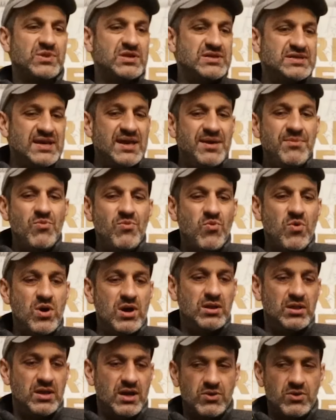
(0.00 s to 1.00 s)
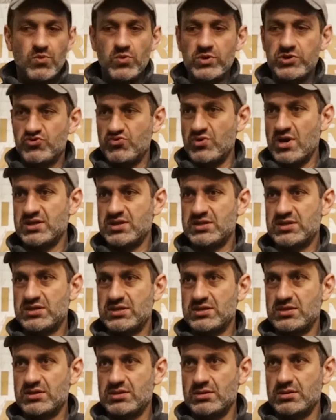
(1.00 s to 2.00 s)
The same way like we
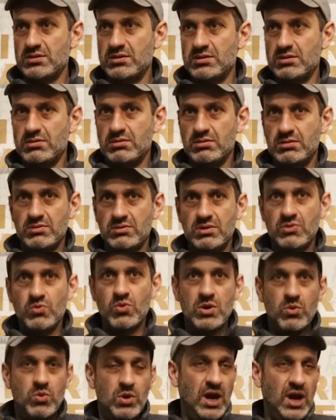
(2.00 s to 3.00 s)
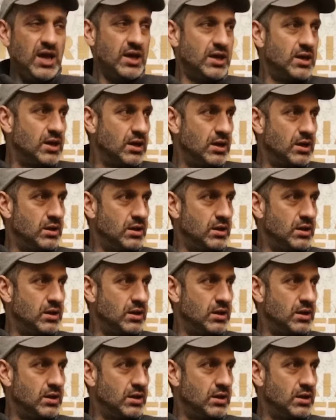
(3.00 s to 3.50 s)
dress, the way we like.